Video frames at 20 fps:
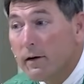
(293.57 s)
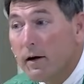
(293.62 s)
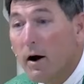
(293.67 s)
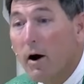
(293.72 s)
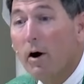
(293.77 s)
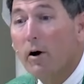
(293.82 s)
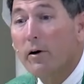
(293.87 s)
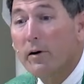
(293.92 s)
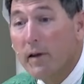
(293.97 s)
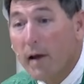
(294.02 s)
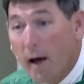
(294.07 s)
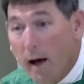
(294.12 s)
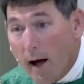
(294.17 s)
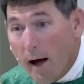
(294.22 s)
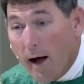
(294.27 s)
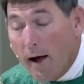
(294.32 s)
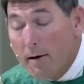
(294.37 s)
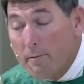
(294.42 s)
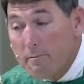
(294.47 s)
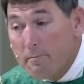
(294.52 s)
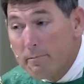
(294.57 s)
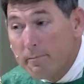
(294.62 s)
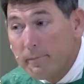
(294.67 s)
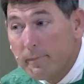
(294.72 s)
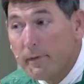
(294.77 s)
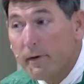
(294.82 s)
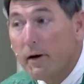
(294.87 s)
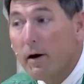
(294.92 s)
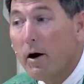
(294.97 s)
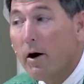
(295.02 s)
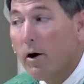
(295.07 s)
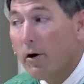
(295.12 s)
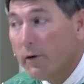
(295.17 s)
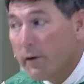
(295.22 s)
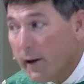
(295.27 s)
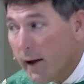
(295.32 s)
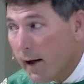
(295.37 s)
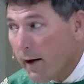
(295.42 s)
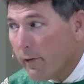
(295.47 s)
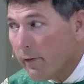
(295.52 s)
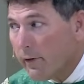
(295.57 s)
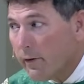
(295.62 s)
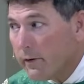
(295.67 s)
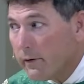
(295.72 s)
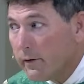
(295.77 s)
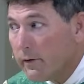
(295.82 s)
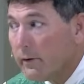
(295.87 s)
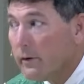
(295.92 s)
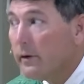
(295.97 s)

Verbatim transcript: our time, our talent,